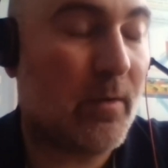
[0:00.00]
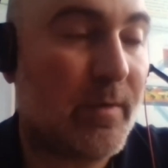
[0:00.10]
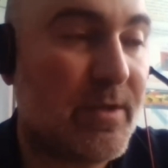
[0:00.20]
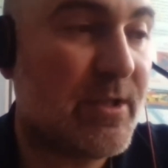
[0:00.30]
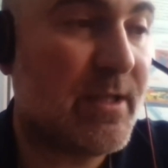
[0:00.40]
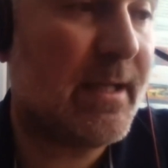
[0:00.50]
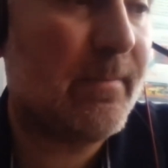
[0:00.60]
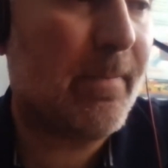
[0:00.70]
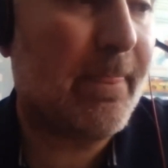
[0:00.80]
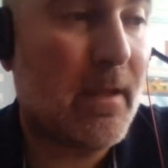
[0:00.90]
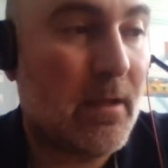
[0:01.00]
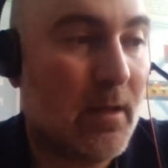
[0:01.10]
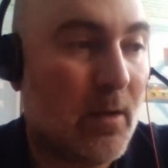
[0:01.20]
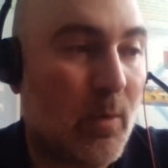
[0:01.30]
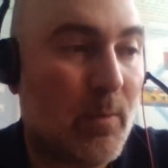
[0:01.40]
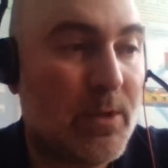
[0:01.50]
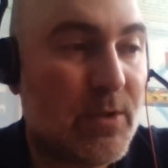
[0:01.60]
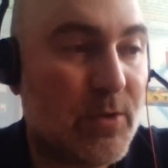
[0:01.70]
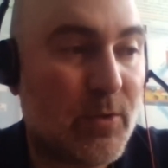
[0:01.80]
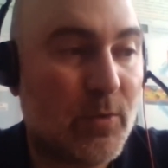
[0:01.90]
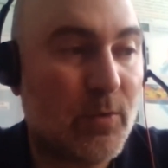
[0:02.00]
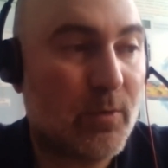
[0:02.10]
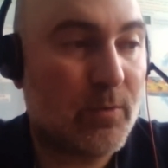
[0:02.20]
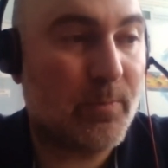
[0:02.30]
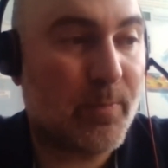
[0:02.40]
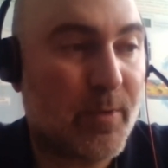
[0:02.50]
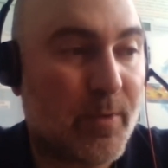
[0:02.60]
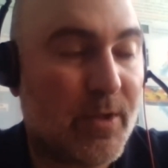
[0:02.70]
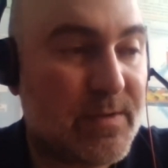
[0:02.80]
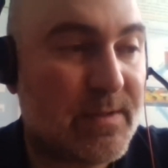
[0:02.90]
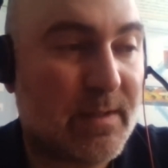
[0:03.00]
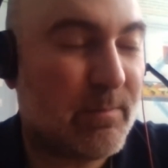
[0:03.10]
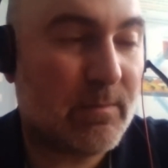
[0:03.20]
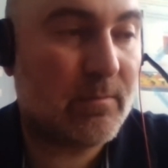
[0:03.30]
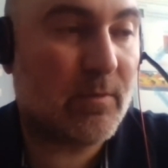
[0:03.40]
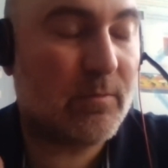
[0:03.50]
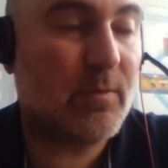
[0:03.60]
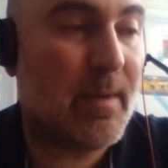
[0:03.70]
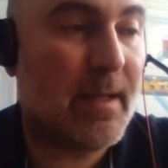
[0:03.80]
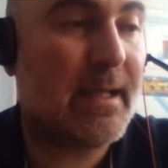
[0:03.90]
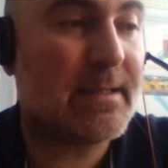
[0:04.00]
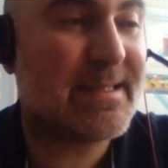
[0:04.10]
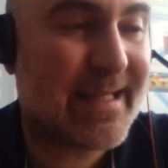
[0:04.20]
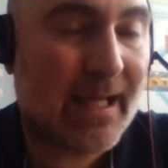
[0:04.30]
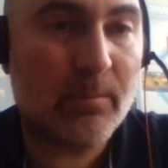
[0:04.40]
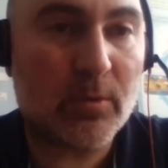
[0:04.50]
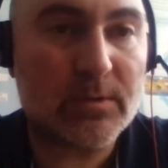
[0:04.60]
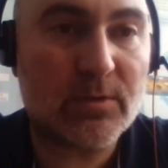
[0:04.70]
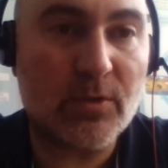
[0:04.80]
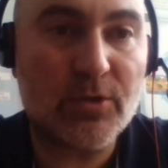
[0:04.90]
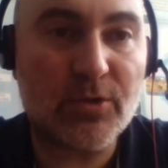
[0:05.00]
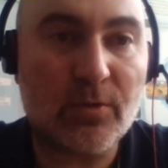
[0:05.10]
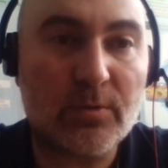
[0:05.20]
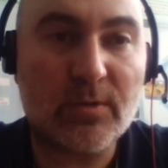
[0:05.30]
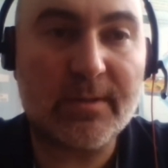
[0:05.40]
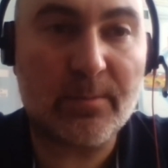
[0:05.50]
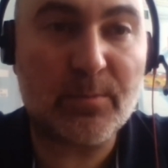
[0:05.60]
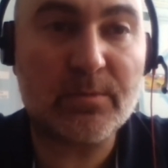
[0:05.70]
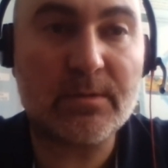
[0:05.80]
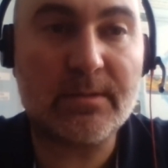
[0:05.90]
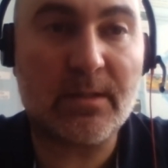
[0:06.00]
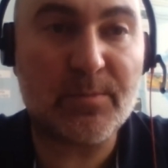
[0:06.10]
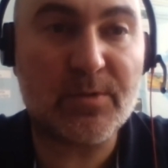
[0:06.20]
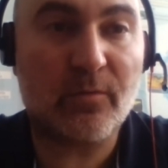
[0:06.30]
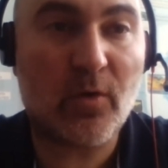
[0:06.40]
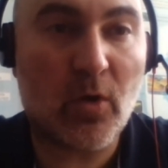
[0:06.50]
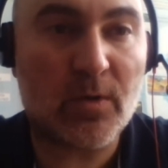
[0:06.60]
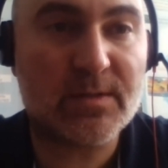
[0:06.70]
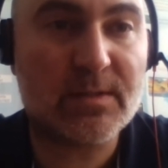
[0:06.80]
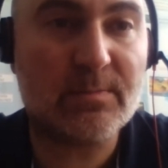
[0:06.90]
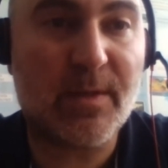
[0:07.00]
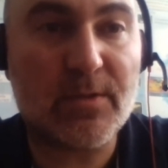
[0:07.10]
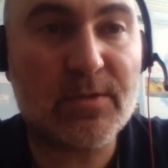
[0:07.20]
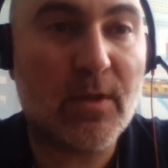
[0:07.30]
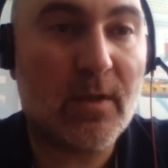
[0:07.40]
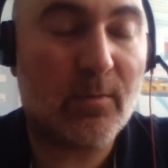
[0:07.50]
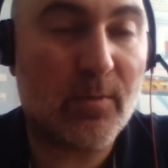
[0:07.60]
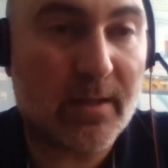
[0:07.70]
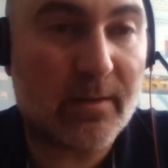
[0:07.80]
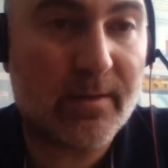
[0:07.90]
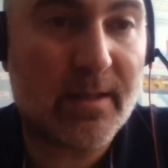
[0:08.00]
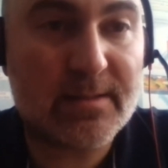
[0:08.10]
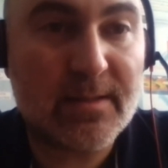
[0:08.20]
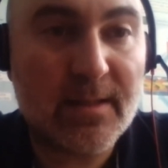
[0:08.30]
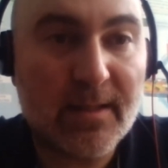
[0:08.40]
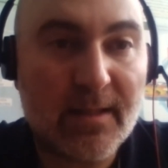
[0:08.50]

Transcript: originally we wanted to to produce and to, to make a scalable solution also in, term, in terms of costs because yeah, yes